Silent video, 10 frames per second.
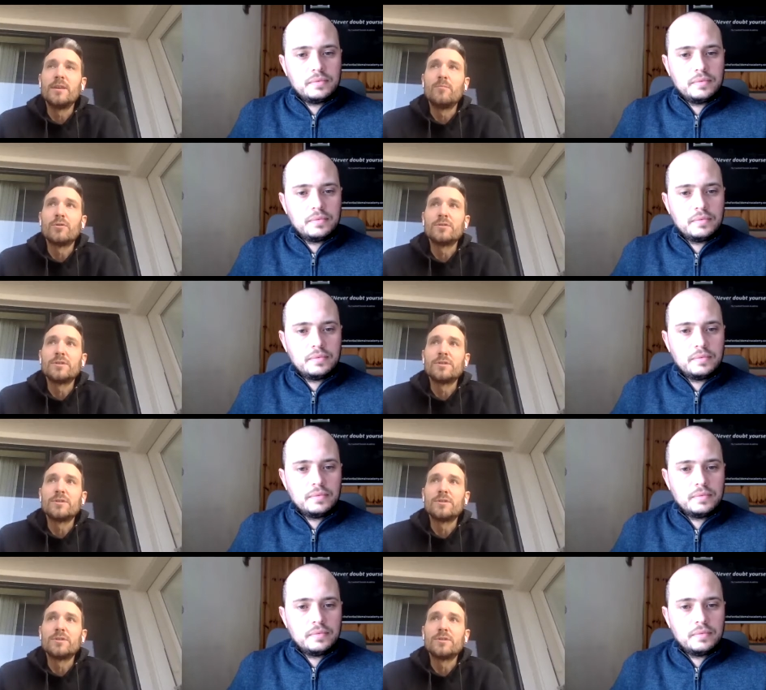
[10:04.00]
Speaker 1: keepers
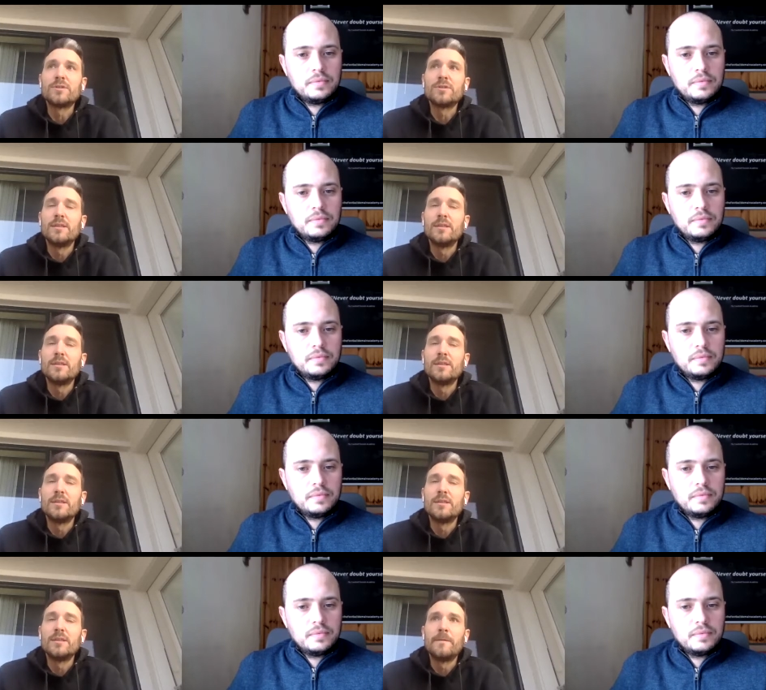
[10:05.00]
that,
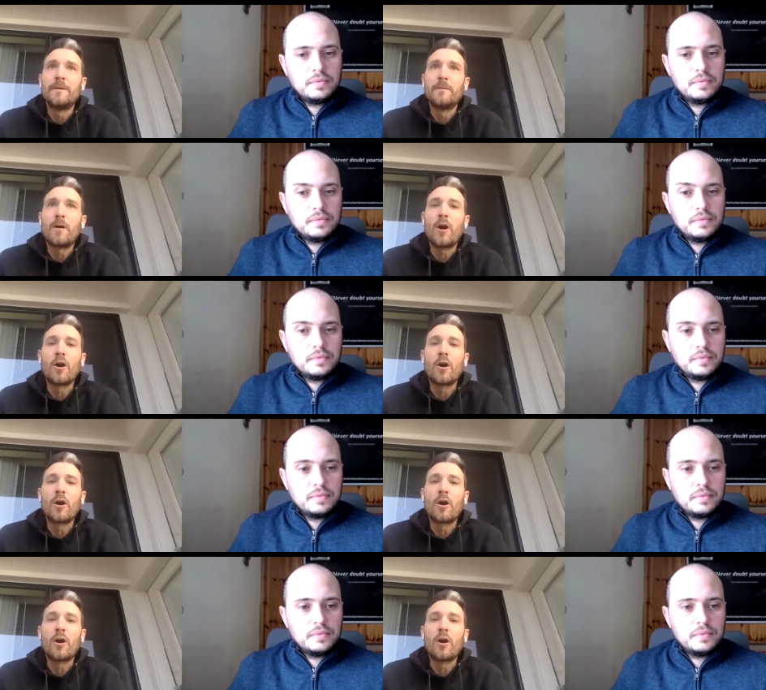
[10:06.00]
you know, aren't
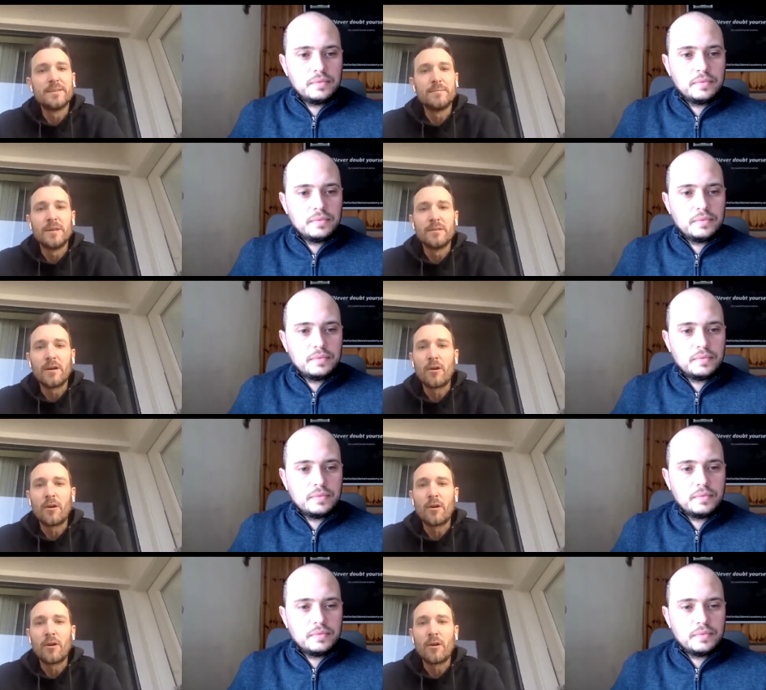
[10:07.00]
afraid to be there,
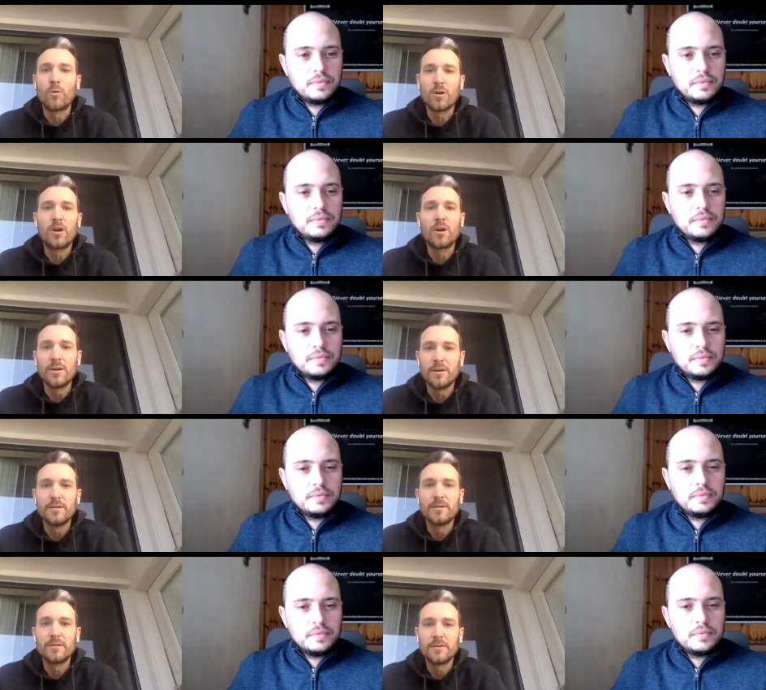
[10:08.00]
aren't afraid to work hard.
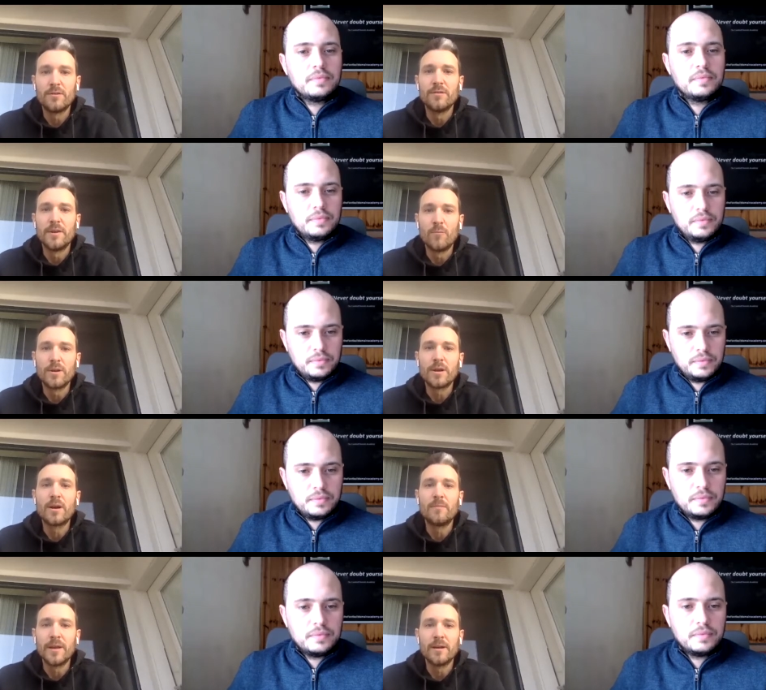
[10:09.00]
You know, they want to
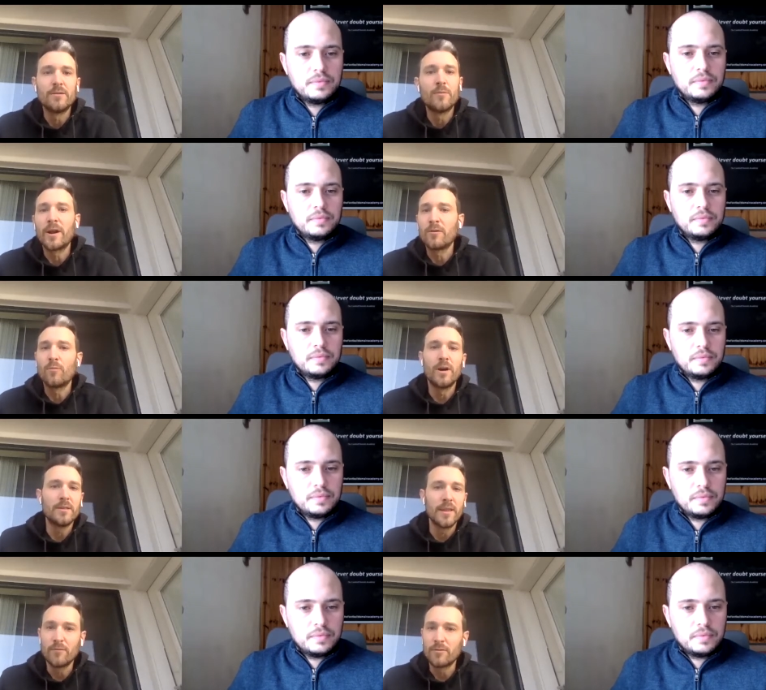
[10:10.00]
come there no matter what
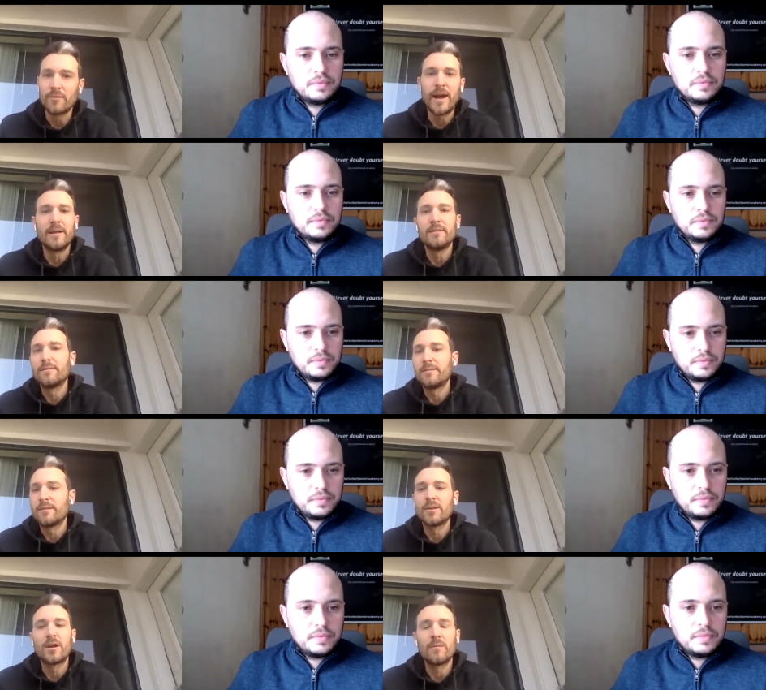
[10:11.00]
level they're at they're
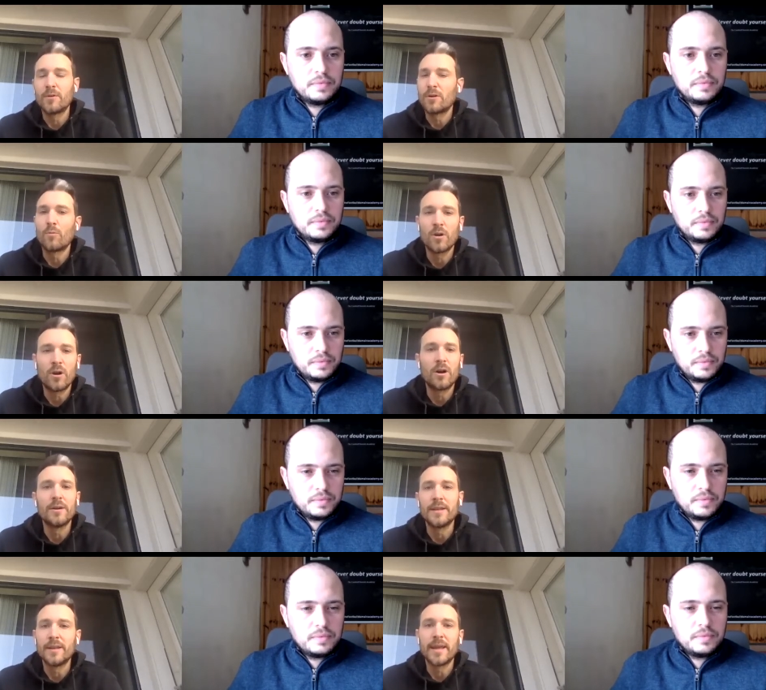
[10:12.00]
going to come there and work hard and,
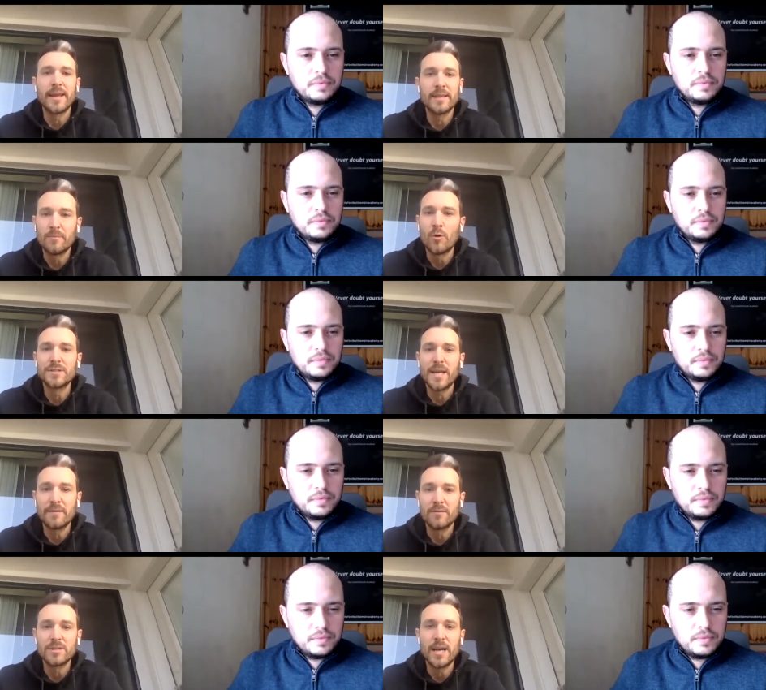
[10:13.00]
and, get the most out of
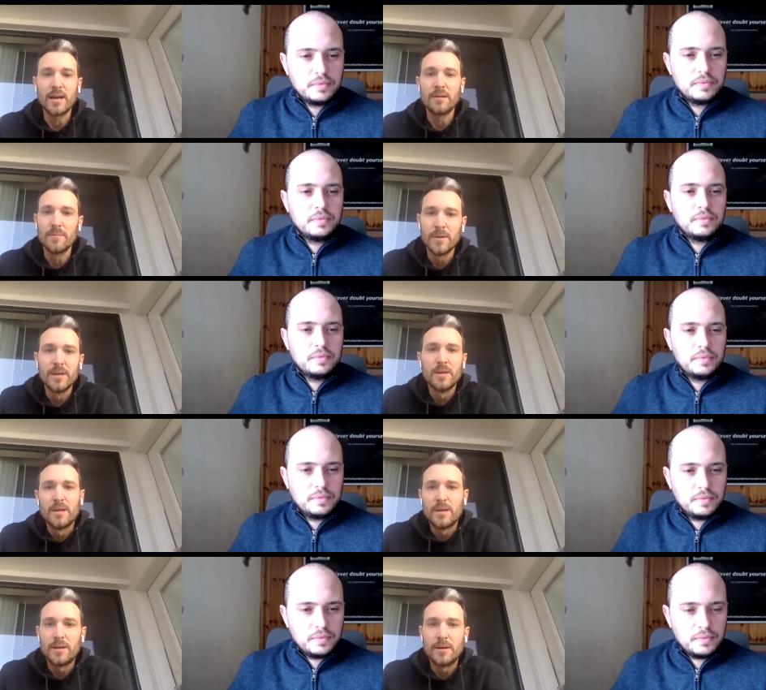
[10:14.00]
the time.
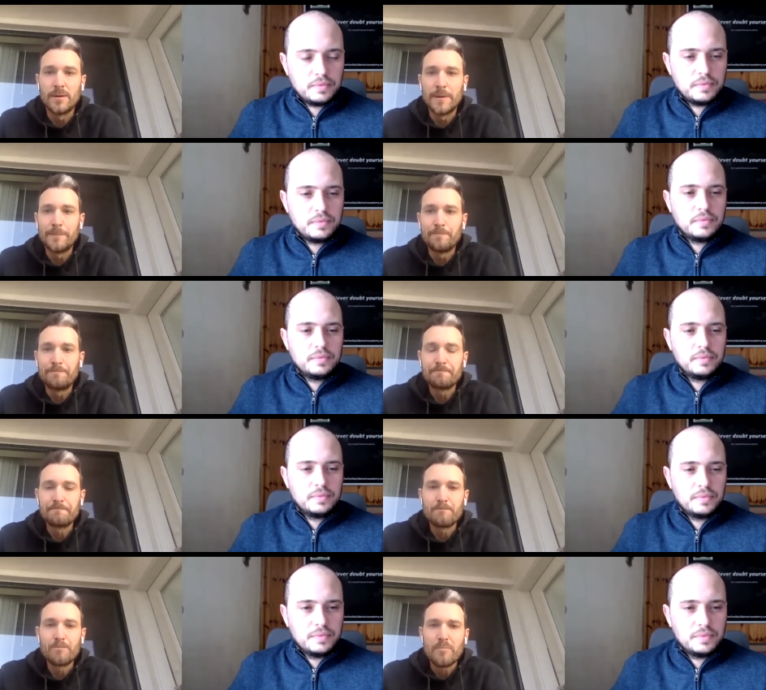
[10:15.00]
Um,
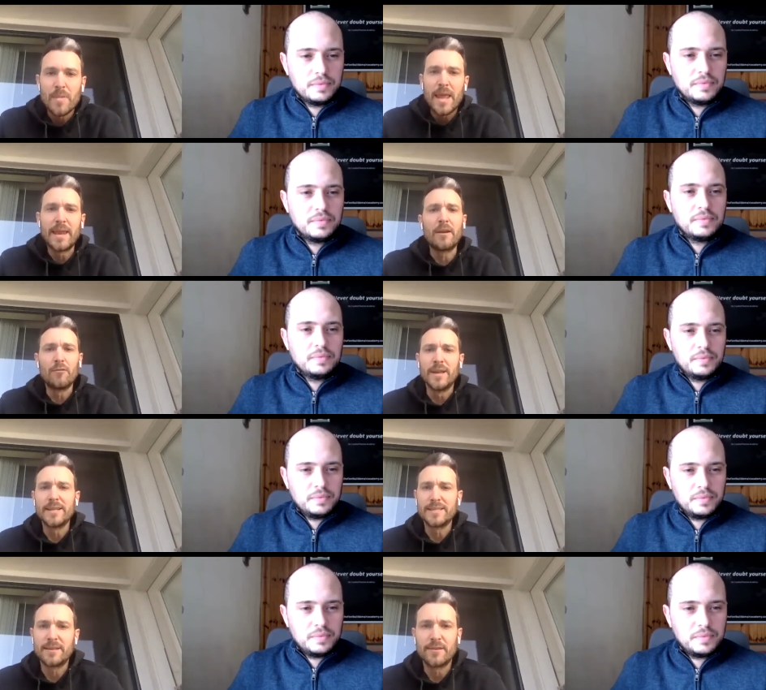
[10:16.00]
and I don't
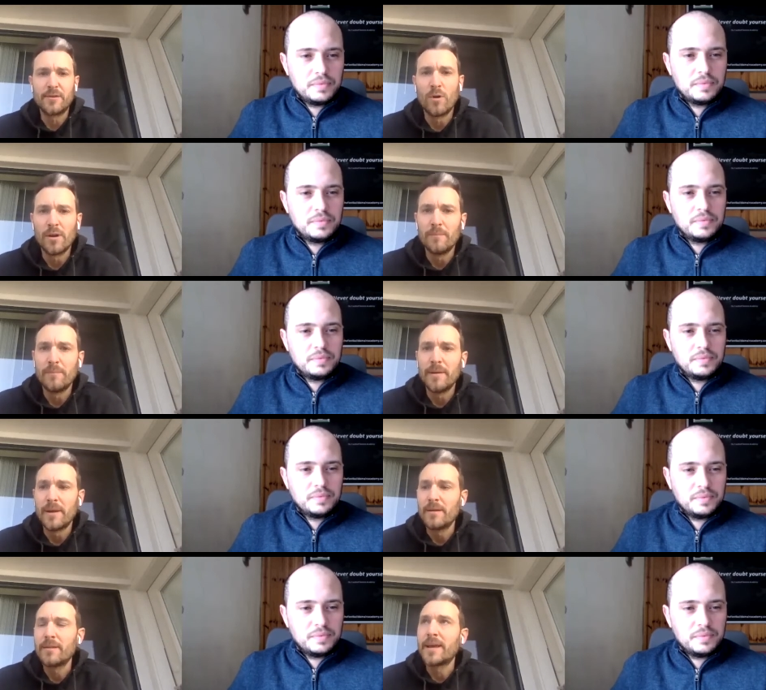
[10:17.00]
necessarily want to
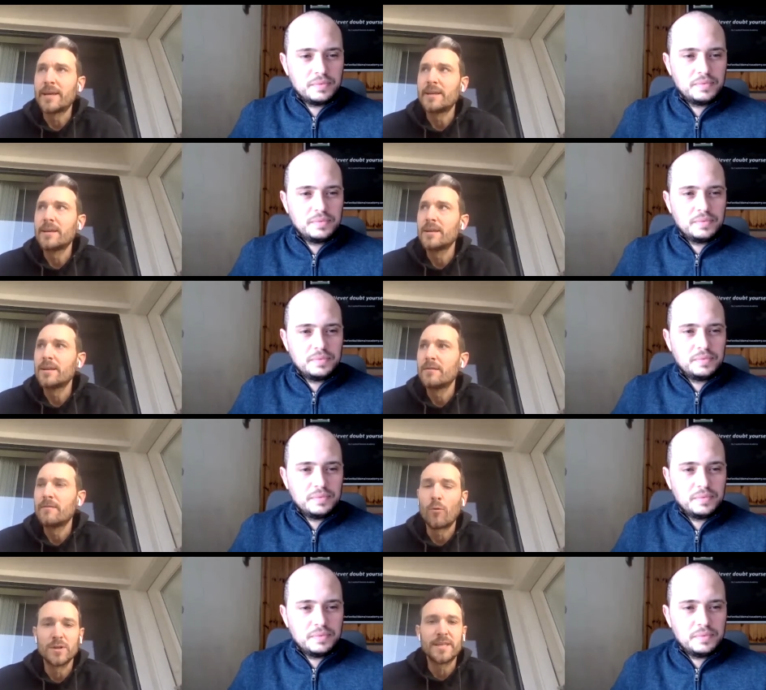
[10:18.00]
like
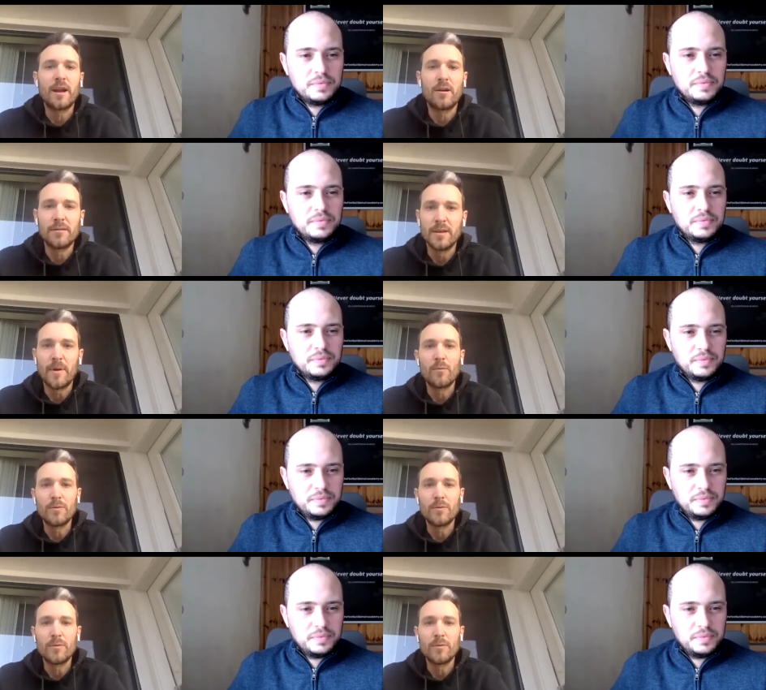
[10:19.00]
force that on them. I want